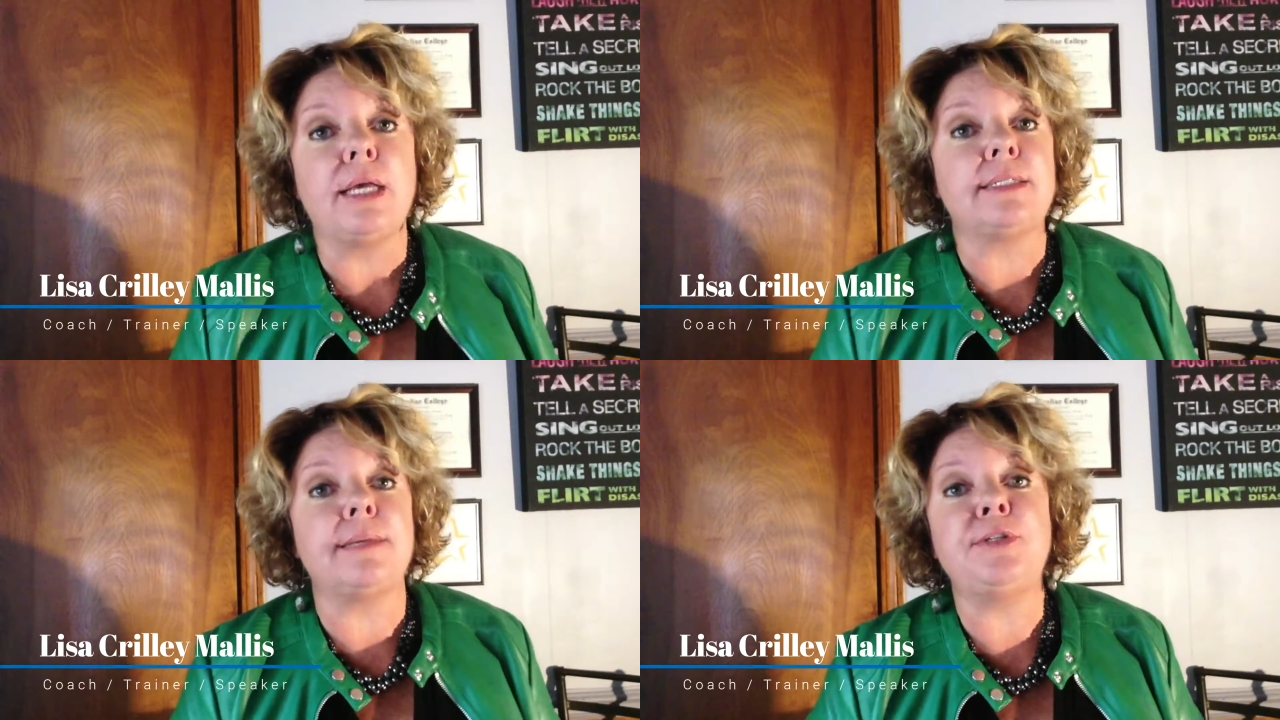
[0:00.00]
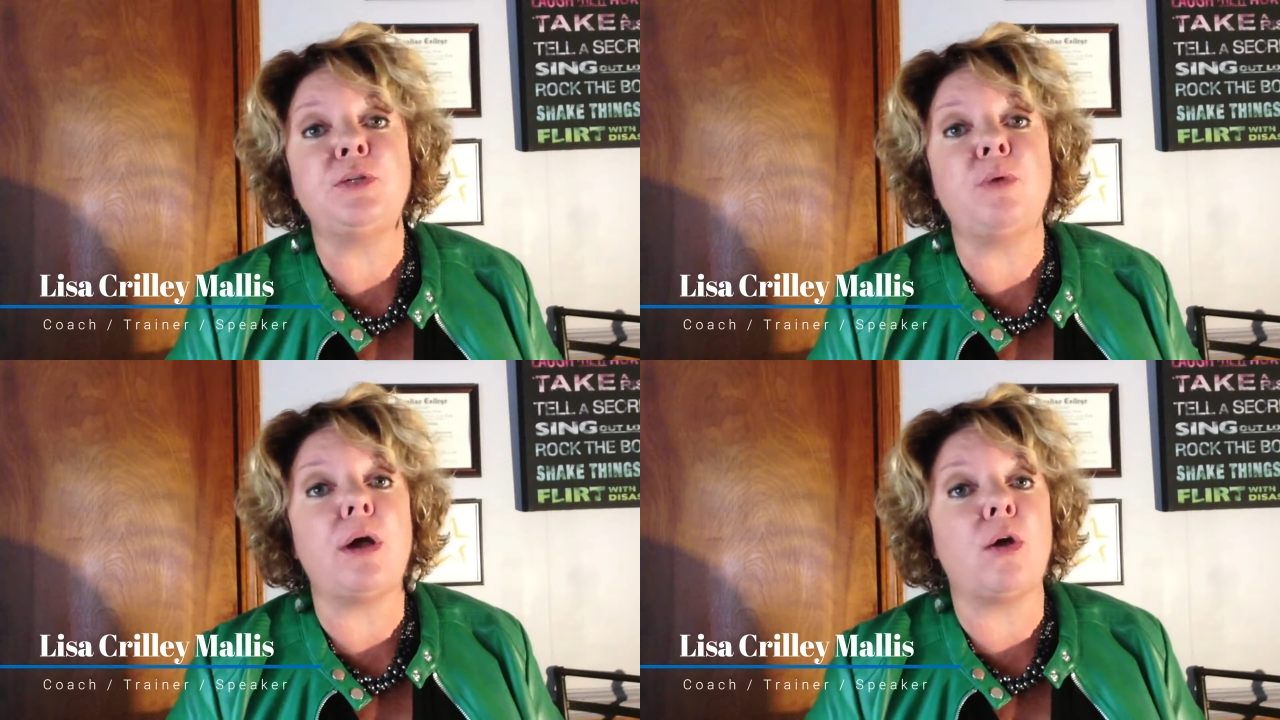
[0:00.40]
some
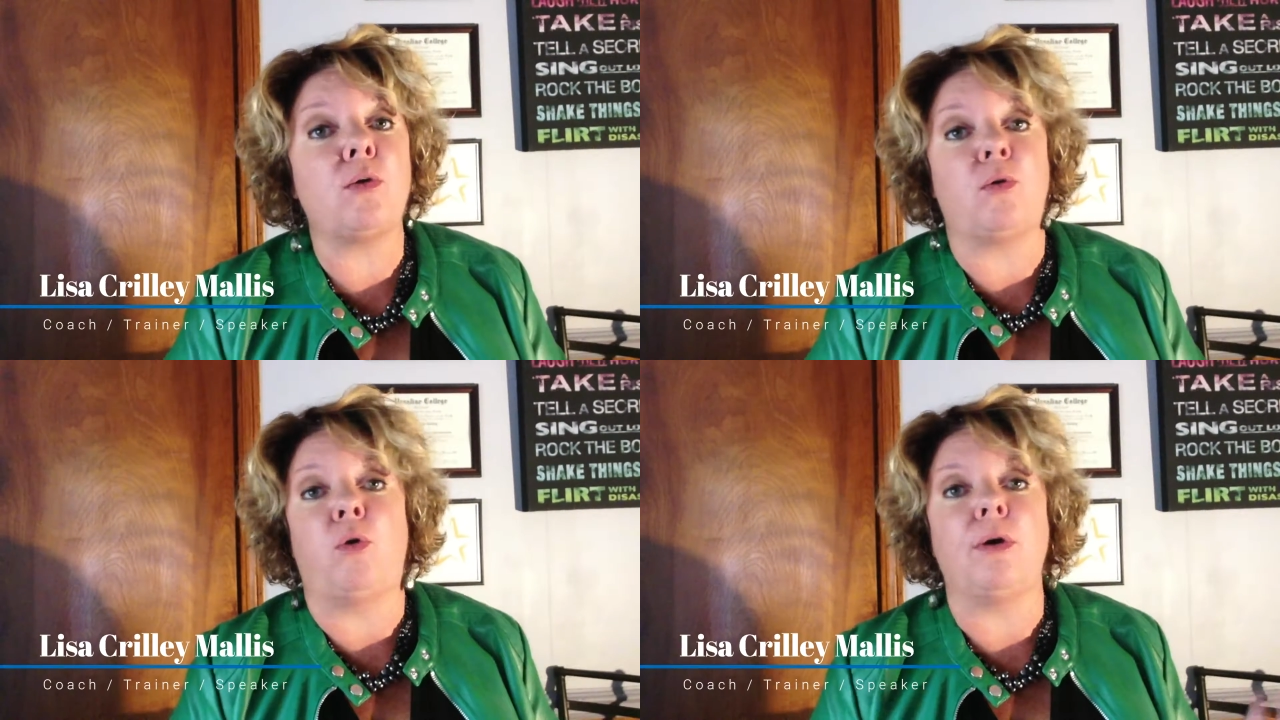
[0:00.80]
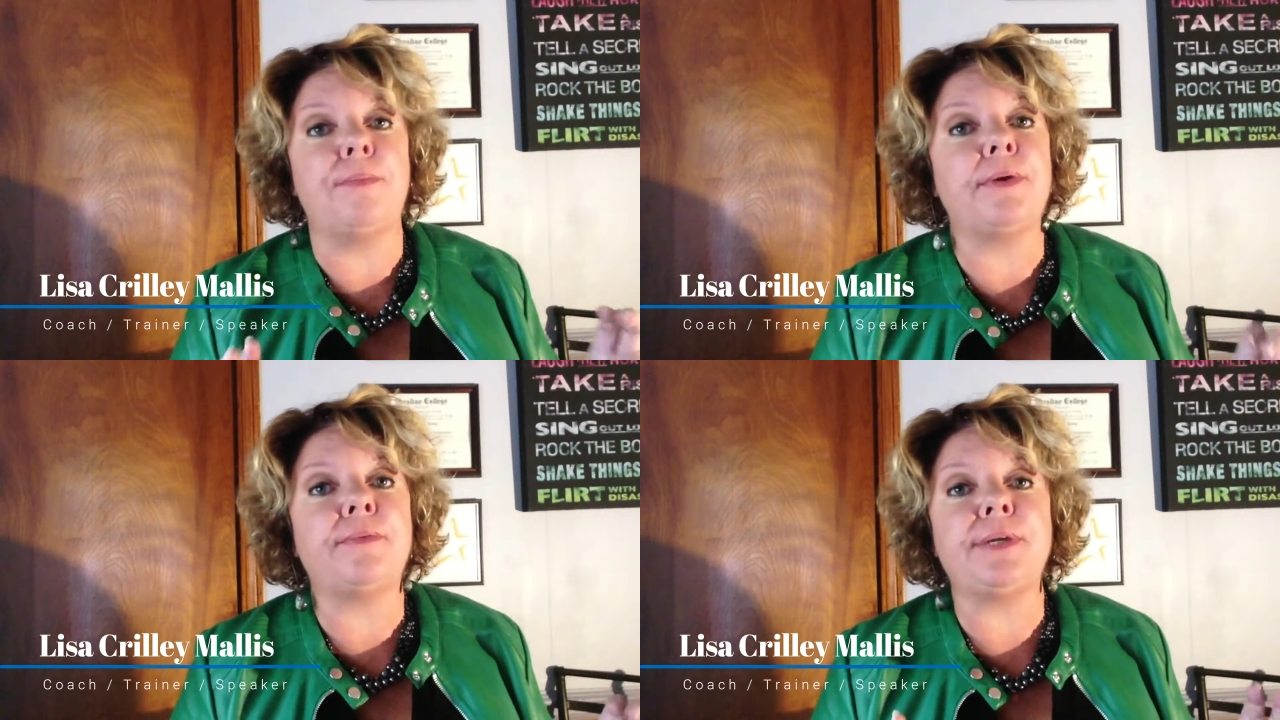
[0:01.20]
do a
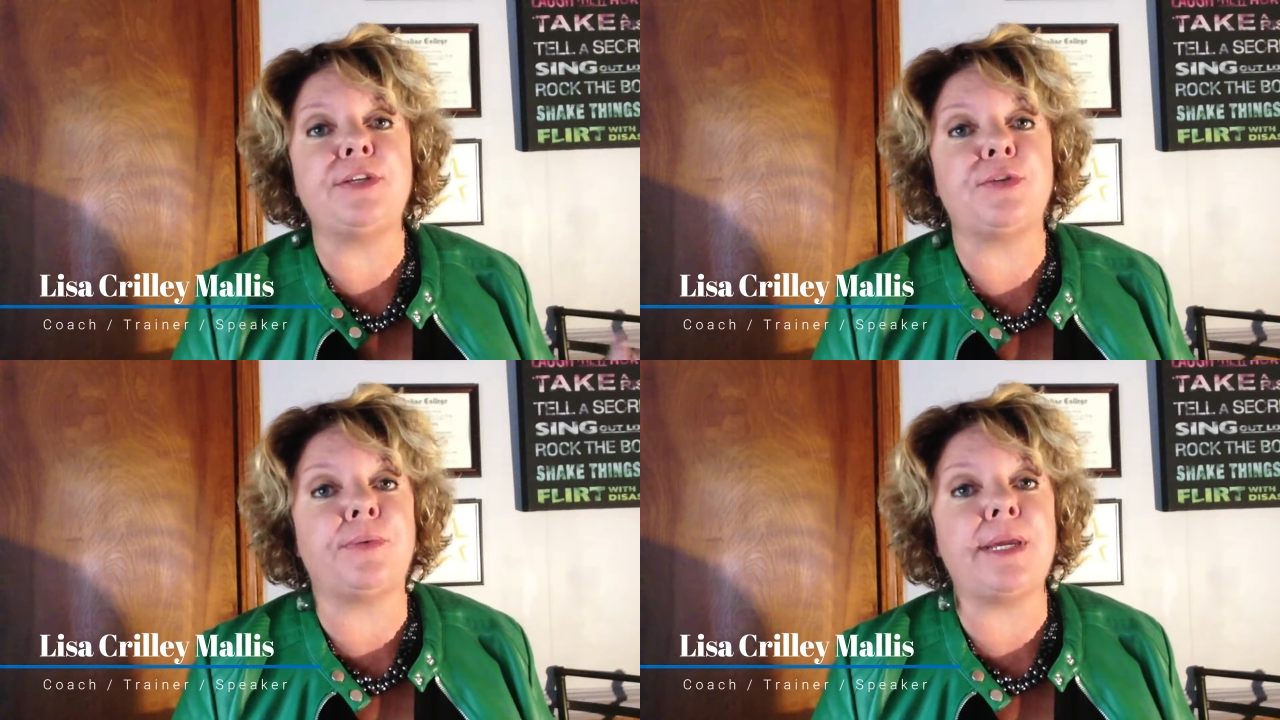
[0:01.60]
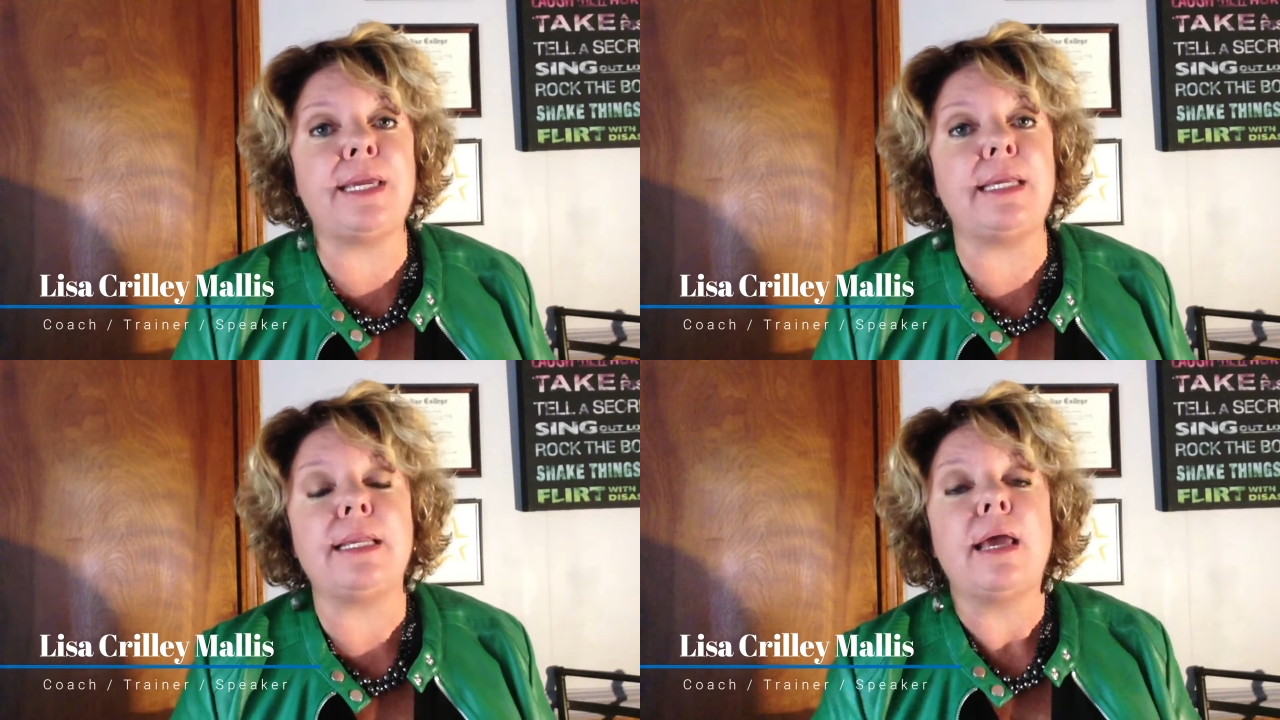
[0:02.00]
corporate
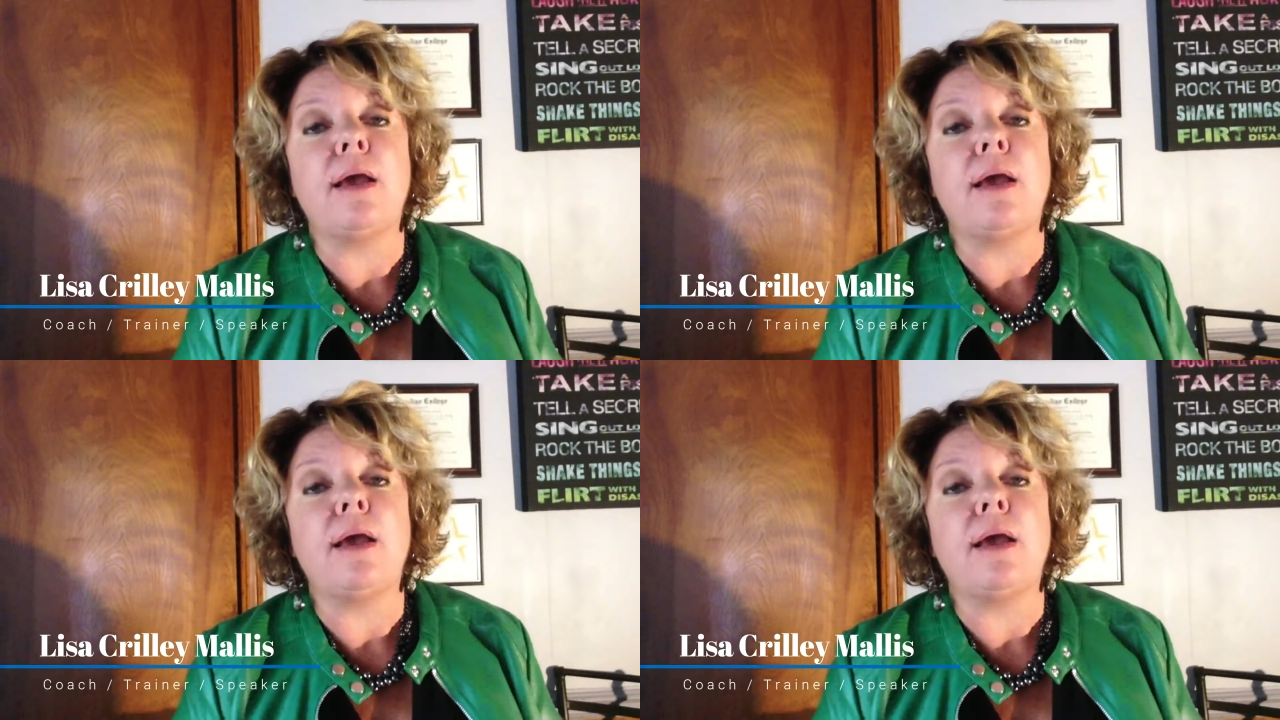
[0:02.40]
retreat